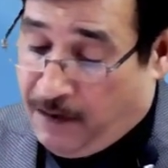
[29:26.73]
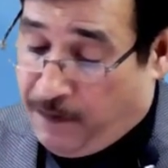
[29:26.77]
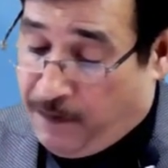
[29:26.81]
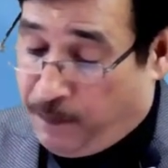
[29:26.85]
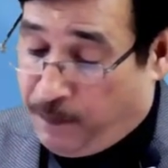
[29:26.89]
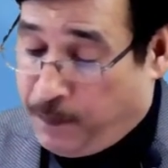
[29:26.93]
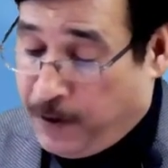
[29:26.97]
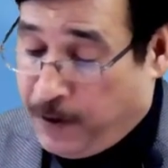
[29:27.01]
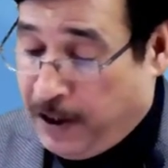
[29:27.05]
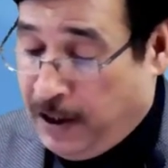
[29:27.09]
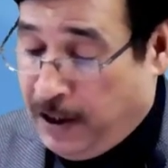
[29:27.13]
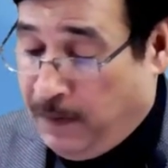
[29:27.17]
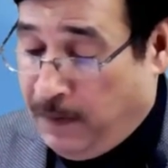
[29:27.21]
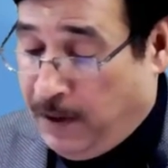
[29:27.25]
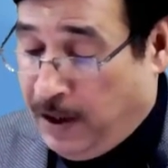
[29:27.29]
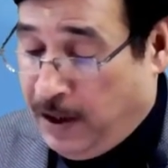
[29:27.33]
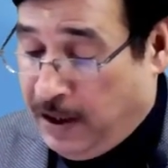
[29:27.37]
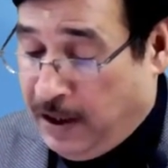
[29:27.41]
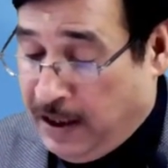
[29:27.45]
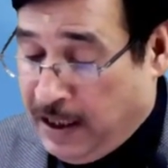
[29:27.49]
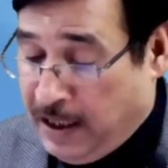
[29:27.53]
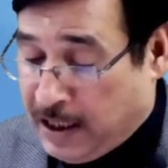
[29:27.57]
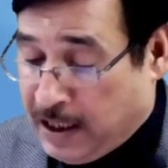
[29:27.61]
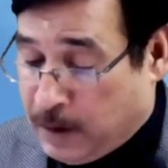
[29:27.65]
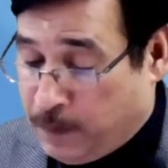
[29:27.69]

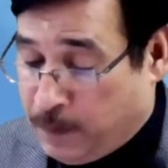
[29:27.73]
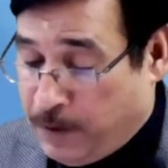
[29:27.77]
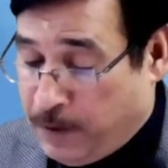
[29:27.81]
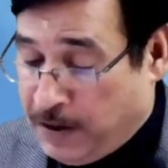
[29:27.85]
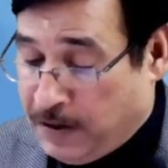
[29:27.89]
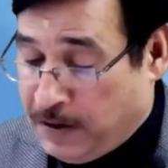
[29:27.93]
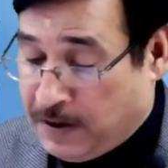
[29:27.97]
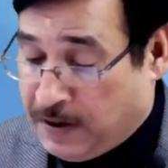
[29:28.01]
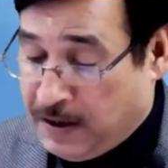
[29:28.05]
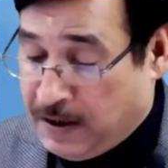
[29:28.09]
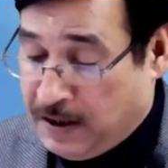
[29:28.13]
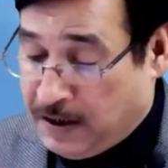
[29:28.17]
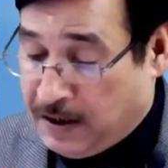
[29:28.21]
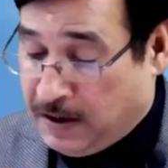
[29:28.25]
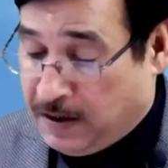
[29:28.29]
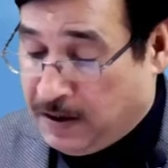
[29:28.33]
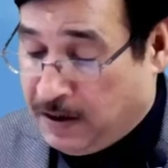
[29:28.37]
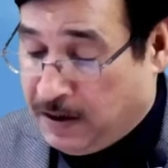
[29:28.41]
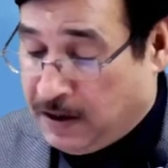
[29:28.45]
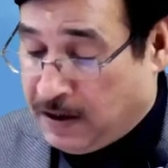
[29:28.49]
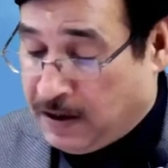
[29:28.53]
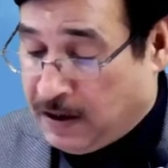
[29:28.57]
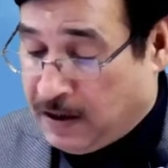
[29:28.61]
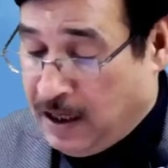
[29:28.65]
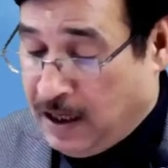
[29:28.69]
preliminary expenses,
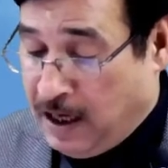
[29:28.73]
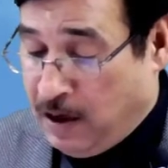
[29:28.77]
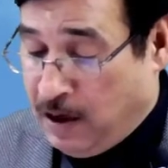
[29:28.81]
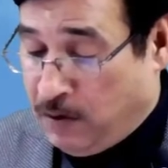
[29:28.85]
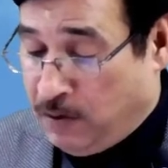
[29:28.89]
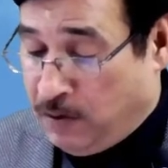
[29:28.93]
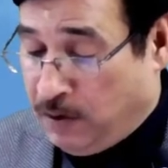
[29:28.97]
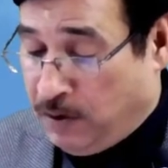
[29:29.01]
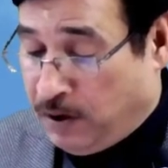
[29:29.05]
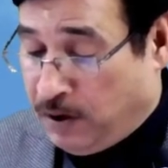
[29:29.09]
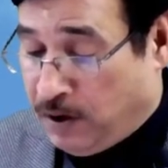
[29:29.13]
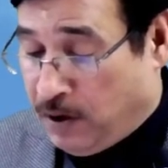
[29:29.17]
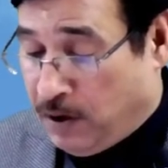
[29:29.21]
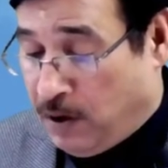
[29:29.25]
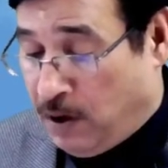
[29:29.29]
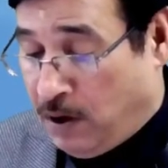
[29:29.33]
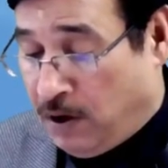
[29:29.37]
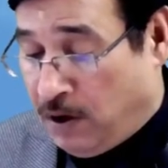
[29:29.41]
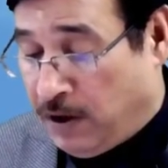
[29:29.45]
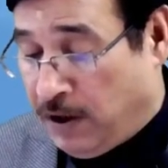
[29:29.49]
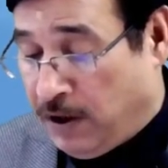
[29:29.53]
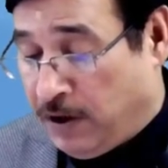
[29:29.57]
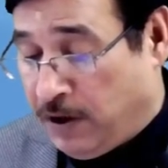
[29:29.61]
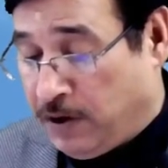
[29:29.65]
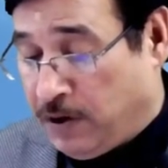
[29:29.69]
discount
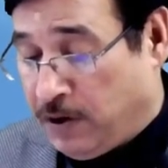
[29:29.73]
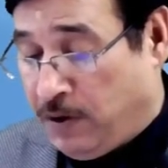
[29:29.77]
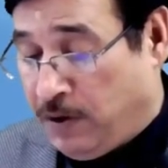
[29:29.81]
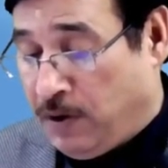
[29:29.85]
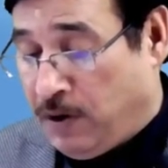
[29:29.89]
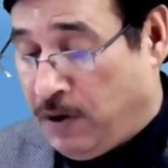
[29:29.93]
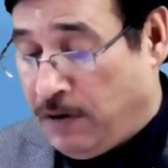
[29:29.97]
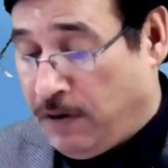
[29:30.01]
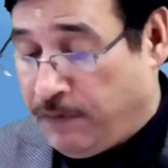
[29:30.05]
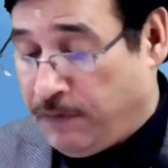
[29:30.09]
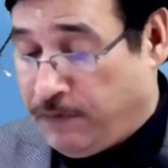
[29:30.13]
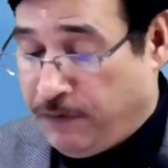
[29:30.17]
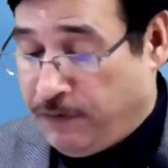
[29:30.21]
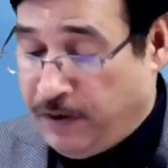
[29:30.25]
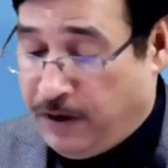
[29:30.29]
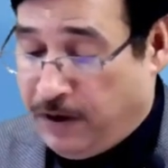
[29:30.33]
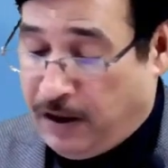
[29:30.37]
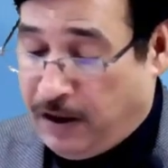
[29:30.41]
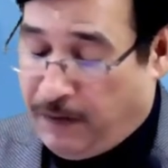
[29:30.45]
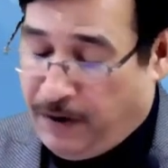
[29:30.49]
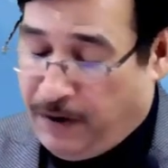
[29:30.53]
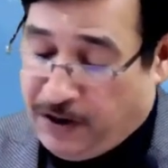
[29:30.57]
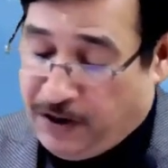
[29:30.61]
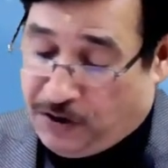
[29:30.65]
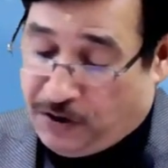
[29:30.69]
on issue of
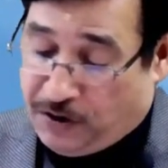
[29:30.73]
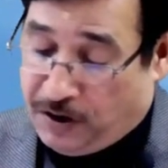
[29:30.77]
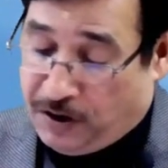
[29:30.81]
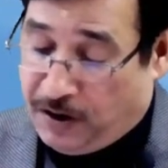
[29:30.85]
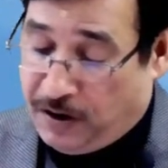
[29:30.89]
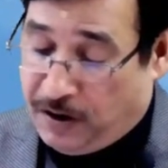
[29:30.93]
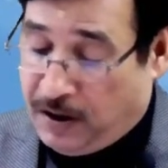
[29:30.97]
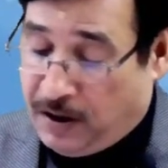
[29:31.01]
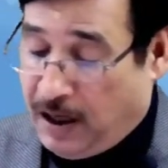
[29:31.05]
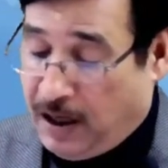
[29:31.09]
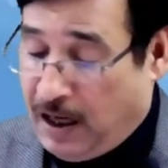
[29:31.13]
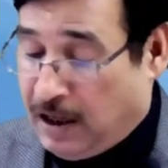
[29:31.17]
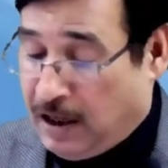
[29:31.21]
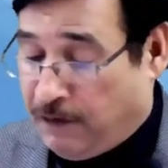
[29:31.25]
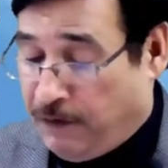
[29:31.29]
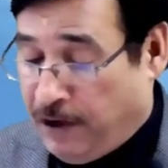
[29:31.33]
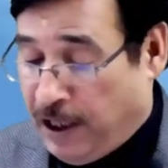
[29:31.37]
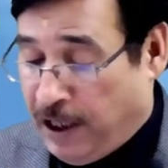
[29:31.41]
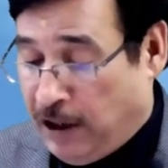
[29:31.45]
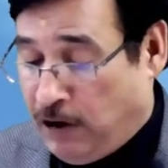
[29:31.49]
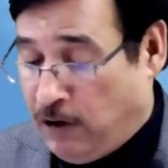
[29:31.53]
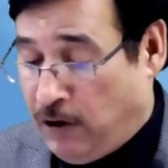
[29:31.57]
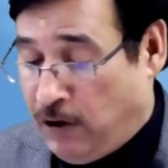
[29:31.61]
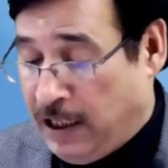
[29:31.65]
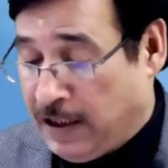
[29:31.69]
debenture are
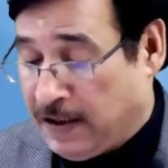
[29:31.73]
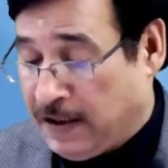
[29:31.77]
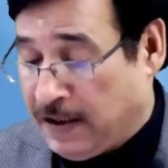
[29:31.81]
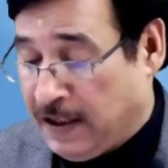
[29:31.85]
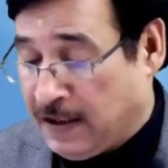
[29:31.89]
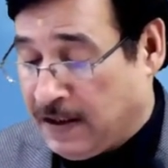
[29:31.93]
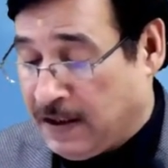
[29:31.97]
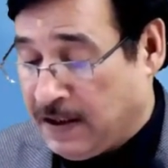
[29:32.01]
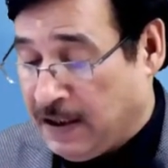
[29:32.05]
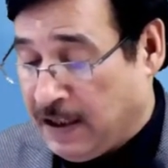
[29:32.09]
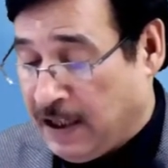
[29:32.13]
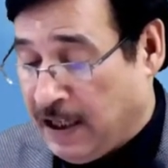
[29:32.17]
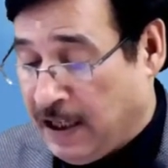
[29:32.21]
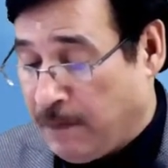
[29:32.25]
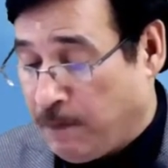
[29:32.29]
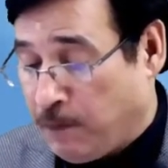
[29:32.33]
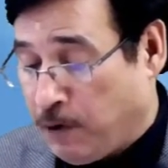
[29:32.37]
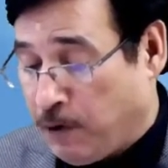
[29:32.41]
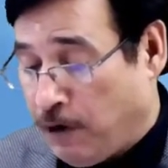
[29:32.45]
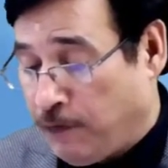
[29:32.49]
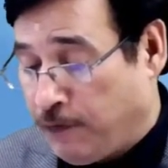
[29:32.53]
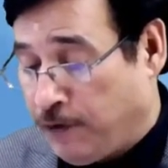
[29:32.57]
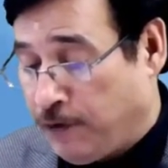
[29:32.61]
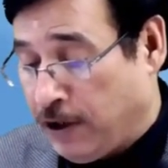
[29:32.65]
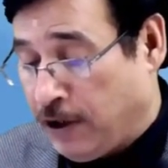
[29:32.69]
valueless asset, and
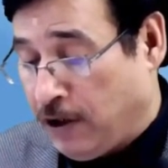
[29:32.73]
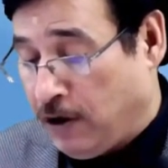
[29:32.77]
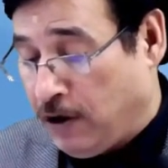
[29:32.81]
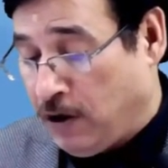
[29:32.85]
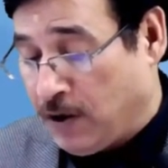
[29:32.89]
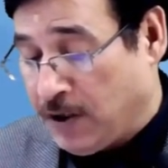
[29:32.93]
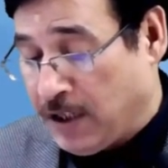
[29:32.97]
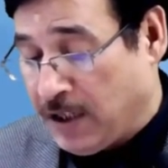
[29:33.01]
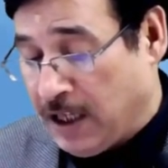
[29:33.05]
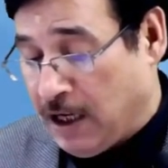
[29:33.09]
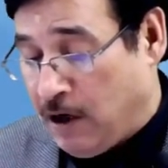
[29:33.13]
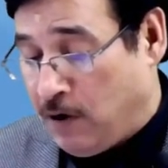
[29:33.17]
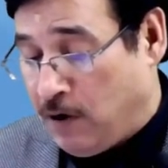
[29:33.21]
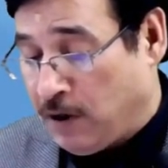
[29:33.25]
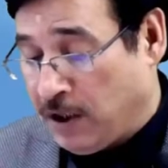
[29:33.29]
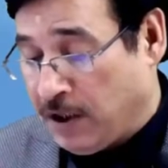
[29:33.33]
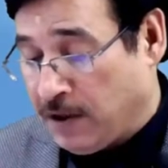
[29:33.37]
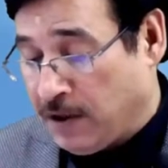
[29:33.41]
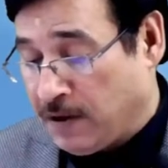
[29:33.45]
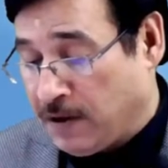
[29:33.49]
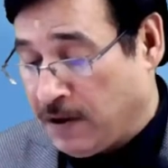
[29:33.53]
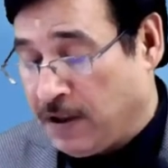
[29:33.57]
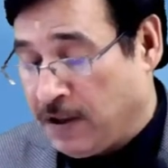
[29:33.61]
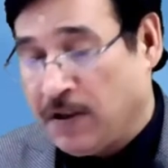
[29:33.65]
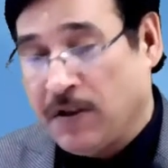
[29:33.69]
profit and loss account
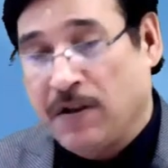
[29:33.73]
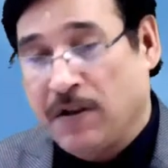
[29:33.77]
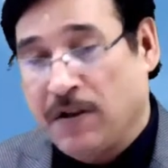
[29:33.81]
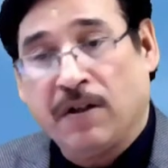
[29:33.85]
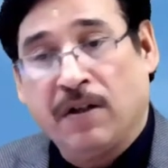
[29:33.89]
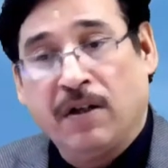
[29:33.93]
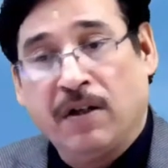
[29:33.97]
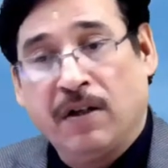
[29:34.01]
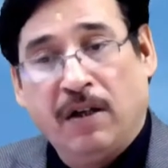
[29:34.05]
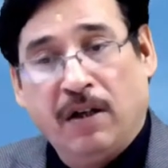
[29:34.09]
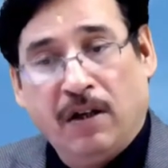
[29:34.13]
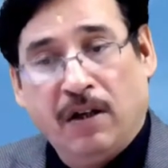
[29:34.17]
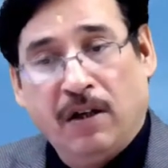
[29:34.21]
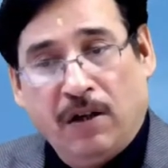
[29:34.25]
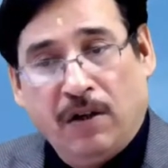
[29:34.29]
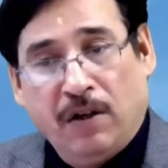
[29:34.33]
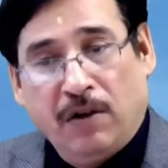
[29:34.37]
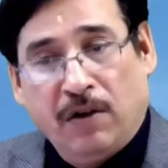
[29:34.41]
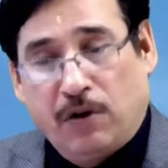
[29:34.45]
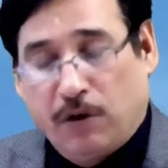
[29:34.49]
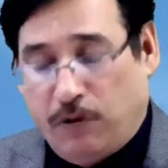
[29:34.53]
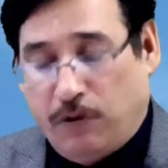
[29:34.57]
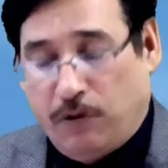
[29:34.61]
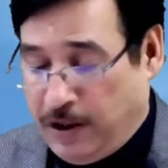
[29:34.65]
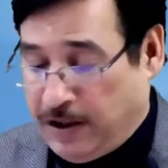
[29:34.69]
is written
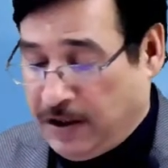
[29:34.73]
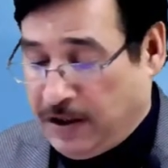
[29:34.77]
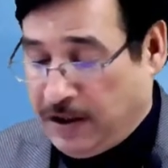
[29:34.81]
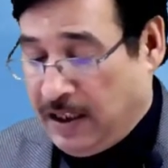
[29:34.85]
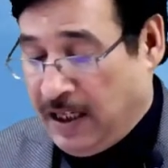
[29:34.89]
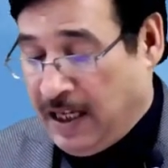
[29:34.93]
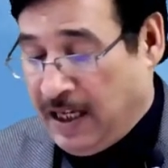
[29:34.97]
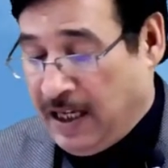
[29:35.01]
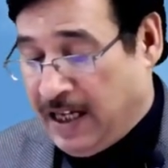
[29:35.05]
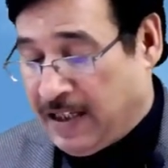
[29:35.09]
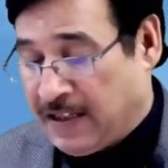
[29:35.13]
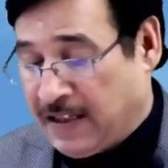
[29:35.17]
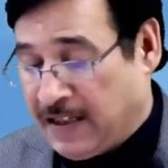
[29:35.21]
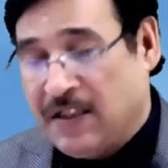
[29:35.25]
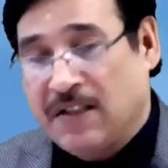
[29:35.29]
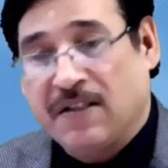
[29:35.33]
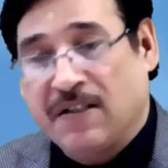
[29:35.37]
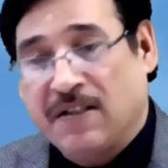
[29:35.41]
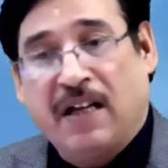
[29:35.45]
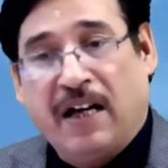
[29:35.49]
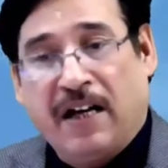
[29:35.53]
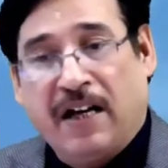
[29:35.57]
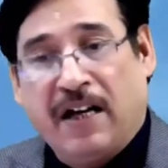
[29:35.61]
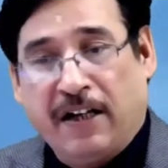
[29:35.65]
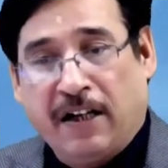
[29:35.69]
towards the asset
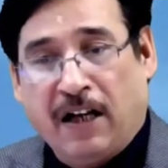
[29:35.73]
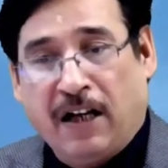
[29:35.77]
side.